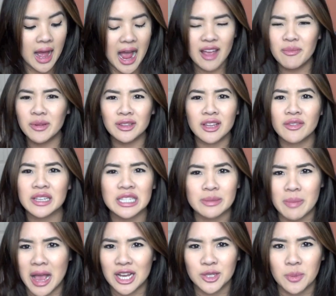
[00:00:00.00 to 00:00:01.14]
I've been loving
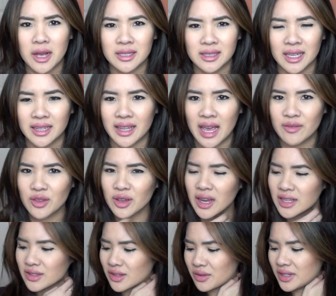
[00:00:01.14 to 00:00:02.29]
Smashbox lately. Have you
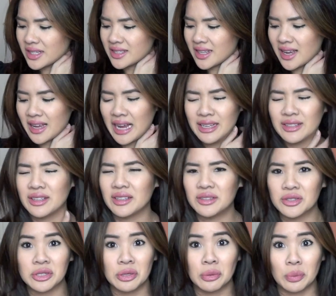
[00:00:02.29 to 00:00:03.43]
guys noticed that?
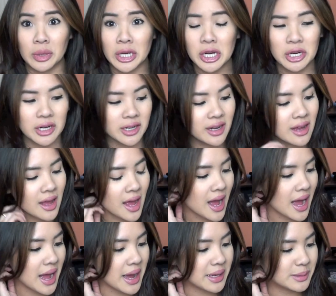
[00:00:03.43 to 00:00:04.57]
It's weird.
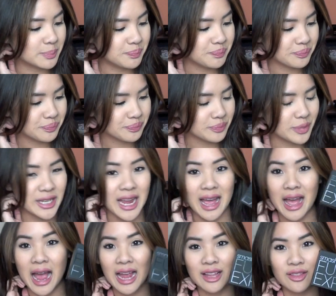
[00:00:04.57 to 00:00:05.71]
But
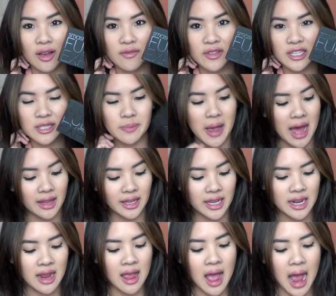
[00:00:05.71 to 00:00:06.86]
yeah, I love this
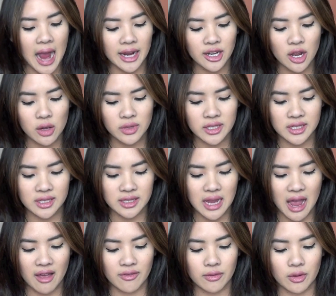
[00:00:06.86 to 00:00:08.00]
palette. I know this doesn't
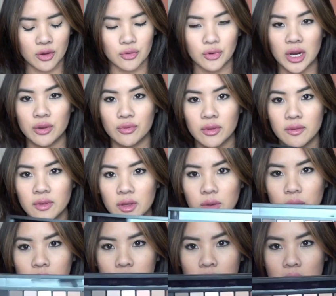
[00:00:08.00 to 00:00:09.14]
have great
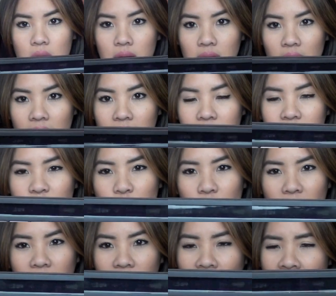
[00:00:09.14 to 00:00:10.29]
reviews online,
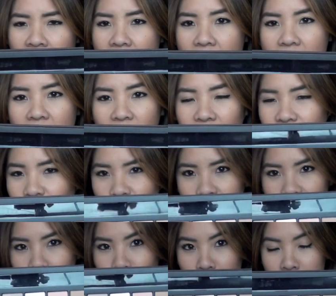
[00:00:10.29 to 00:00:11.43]
but I, for
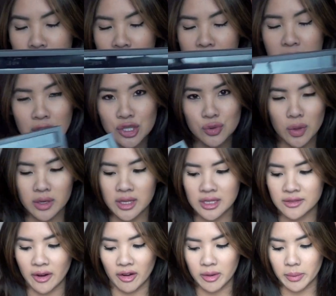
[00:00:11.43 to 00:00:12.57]
some reason, enjoy
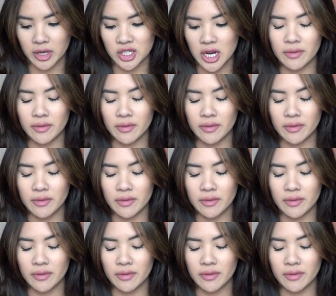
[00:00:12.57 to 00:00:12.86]
this very much.